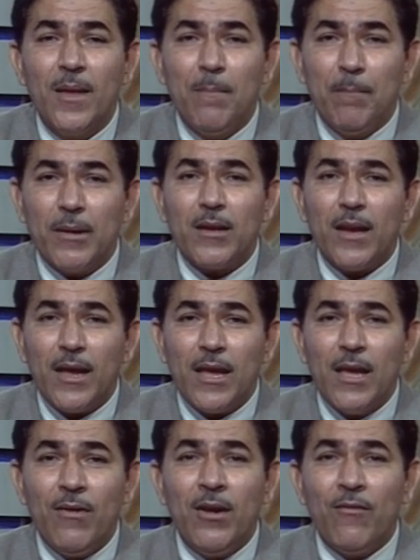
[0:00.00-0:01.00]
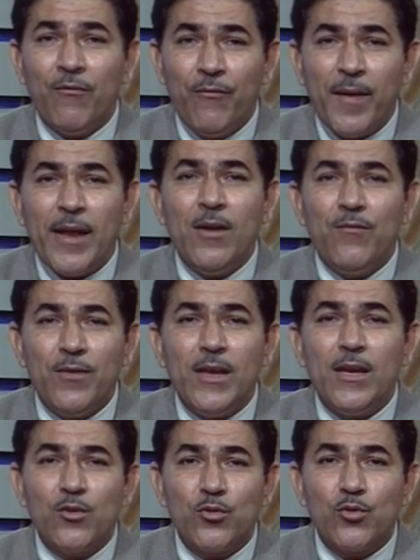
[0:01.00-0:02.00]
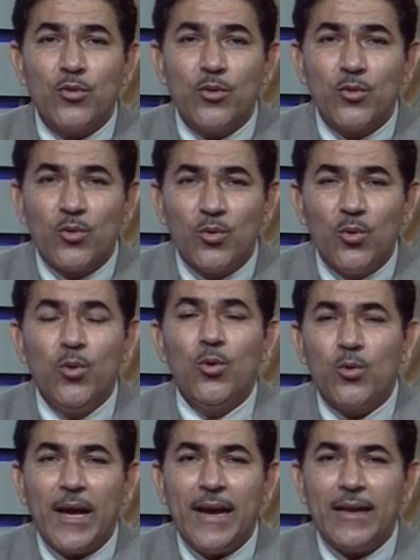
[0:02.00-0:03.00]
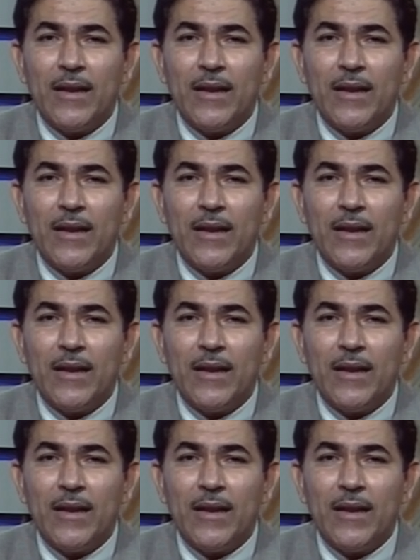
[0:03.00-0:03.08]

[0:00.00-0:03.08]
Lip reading: But even when we do look at